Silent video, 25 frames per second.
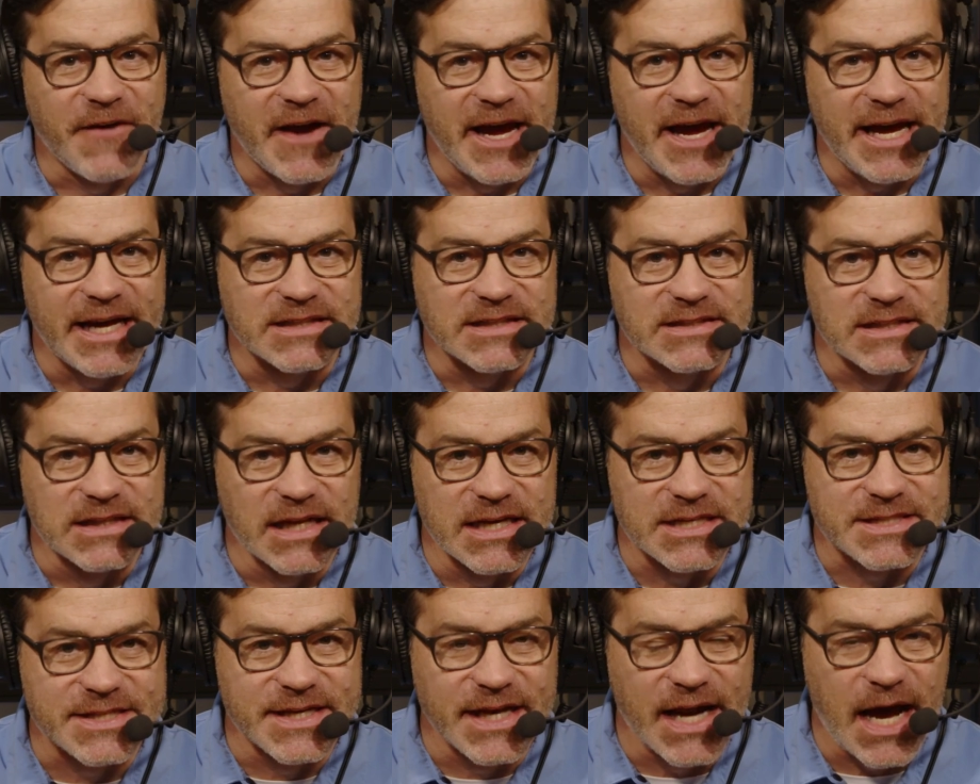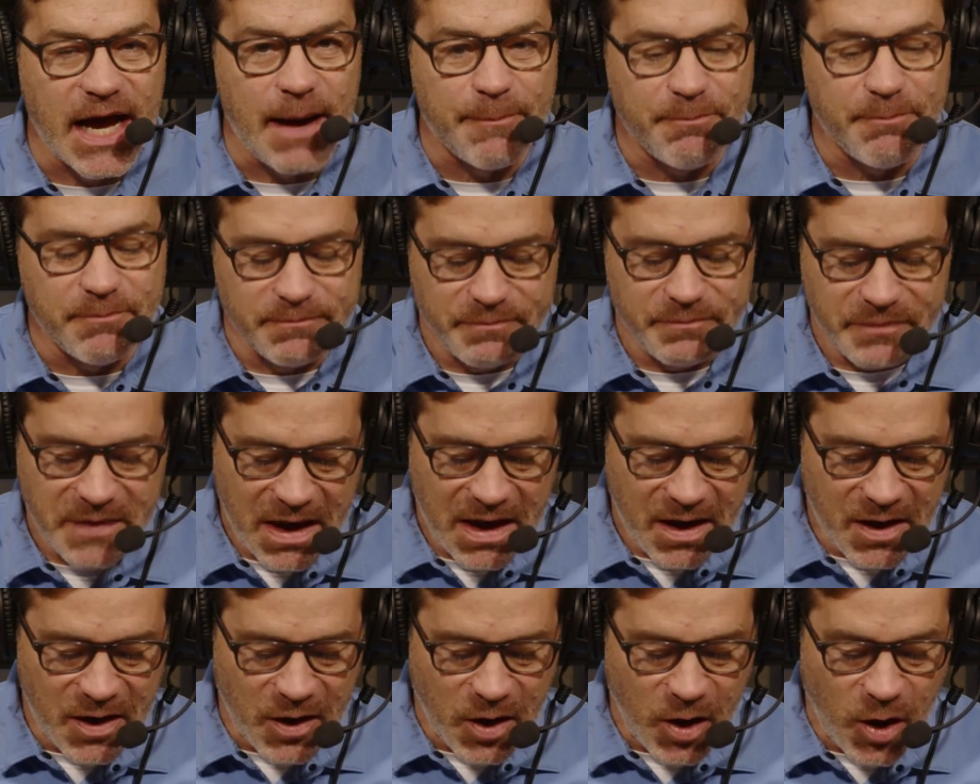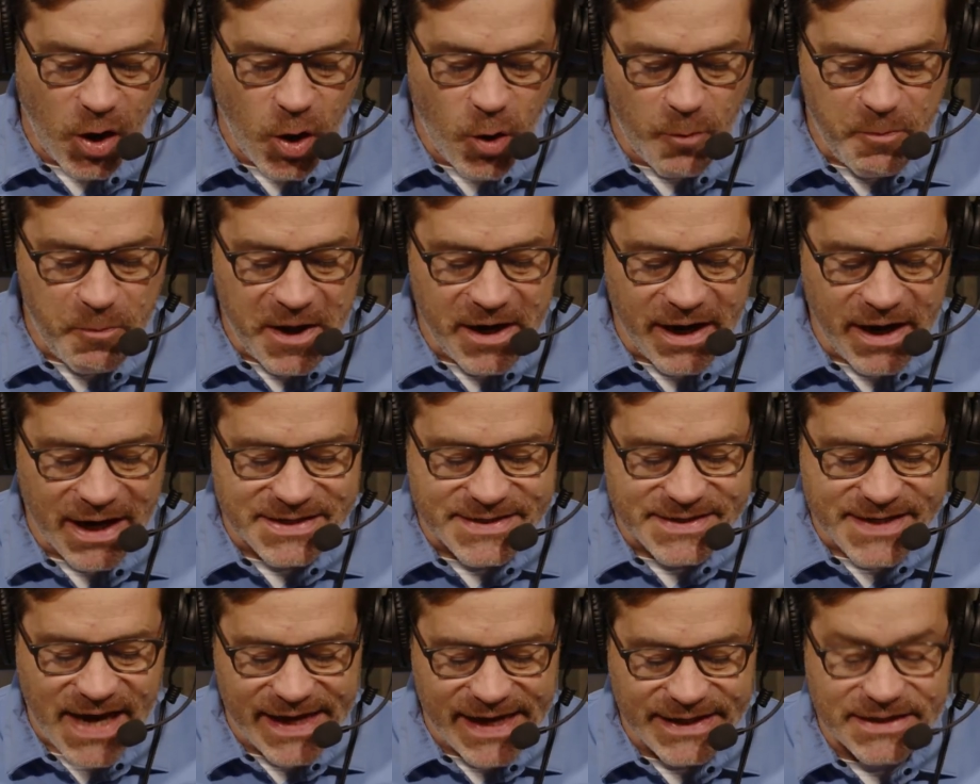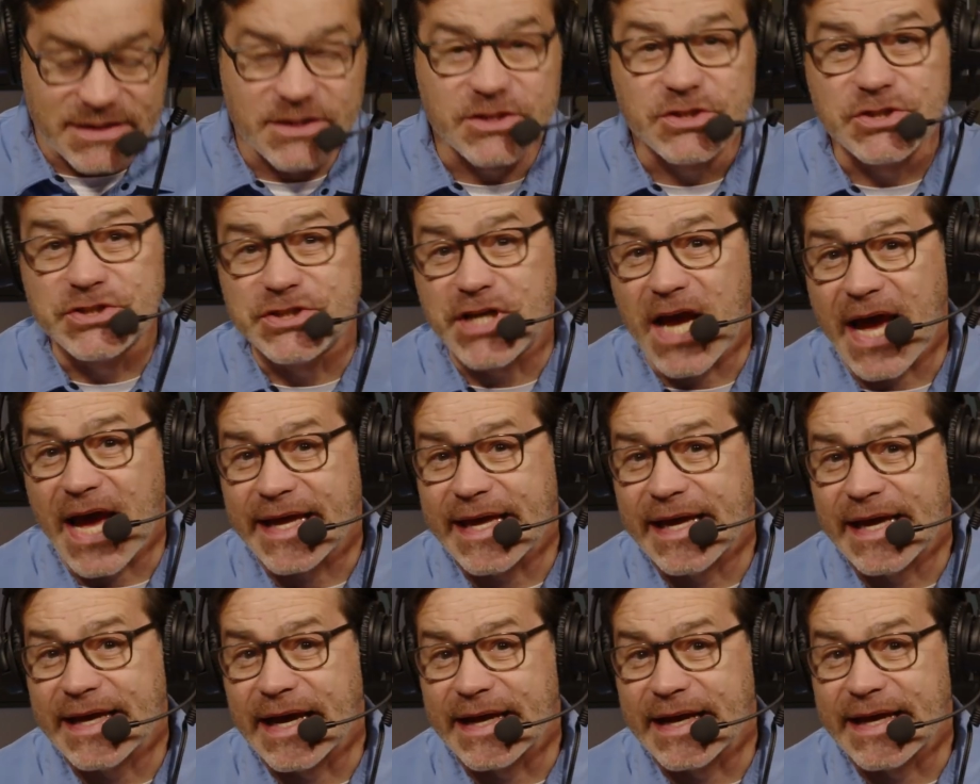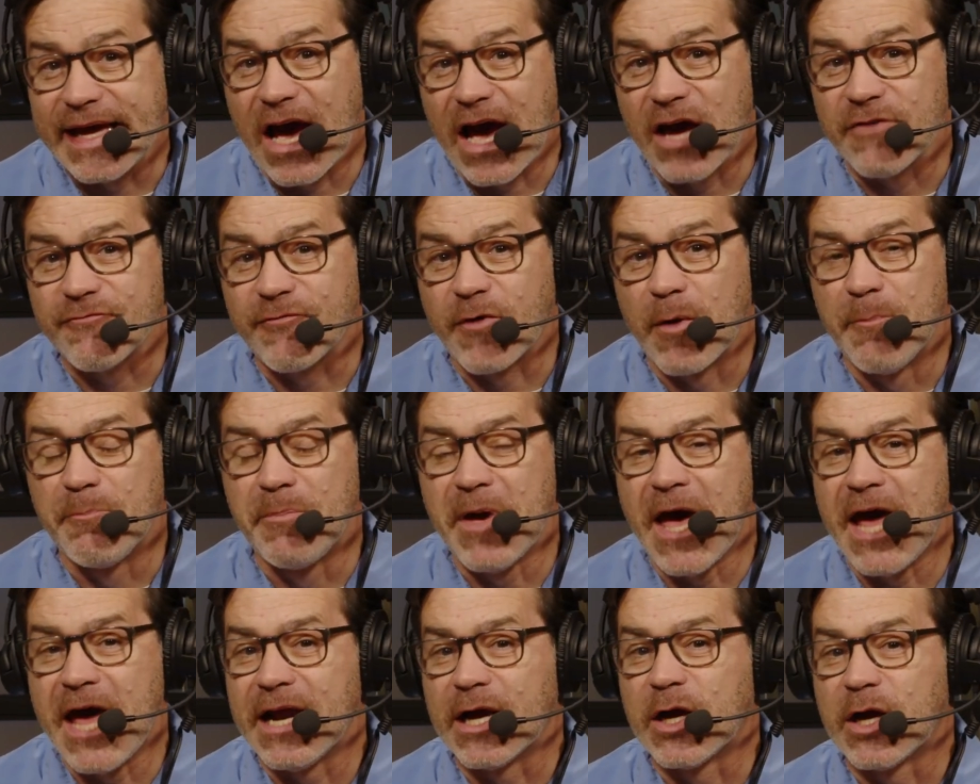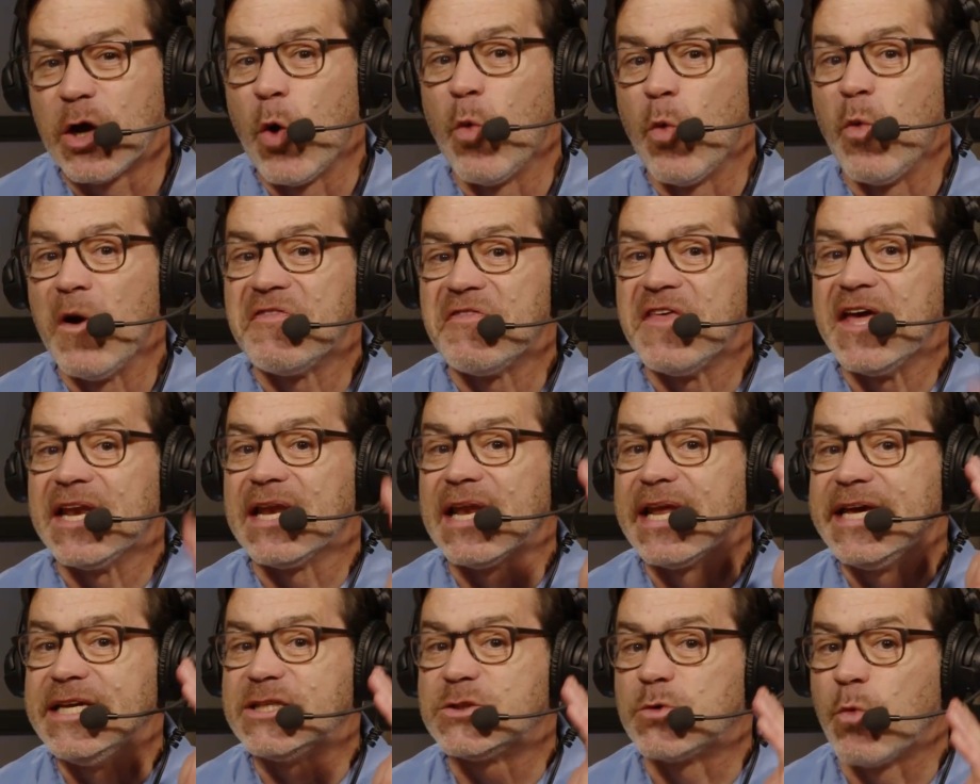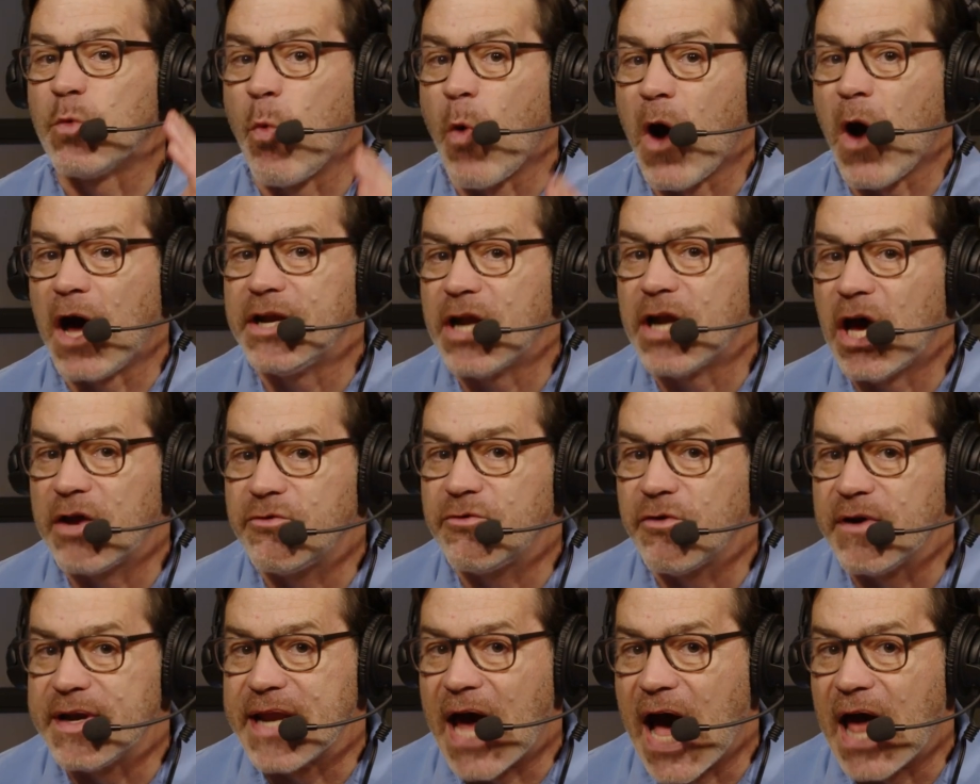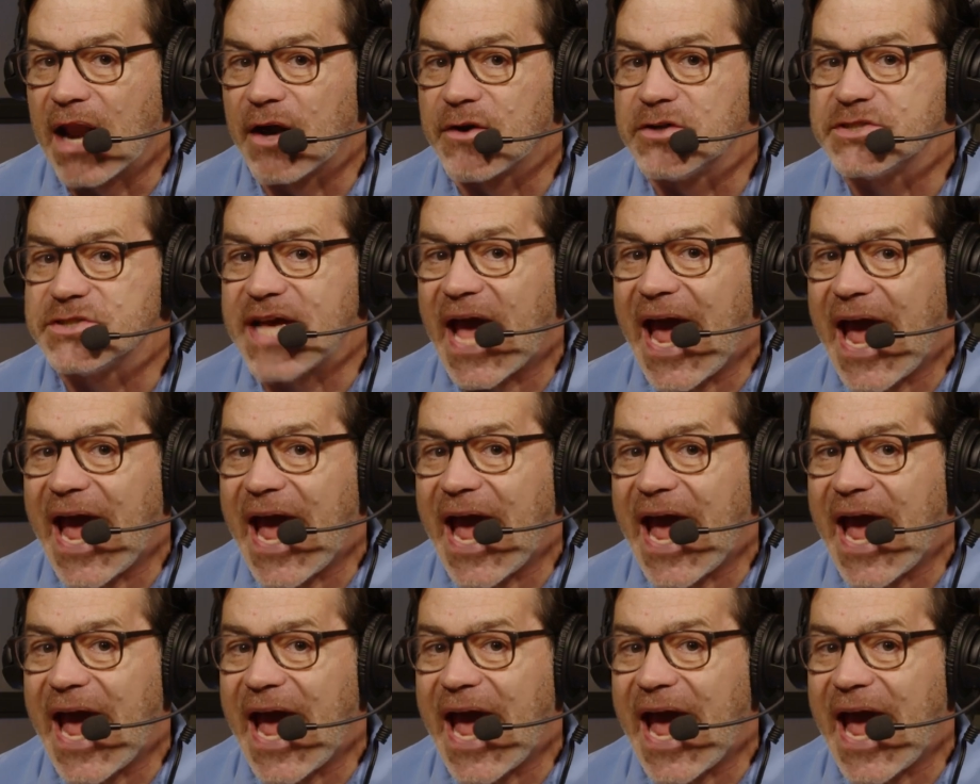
fans, listen up. Open a Titans checking account from Pinnacle with at least $100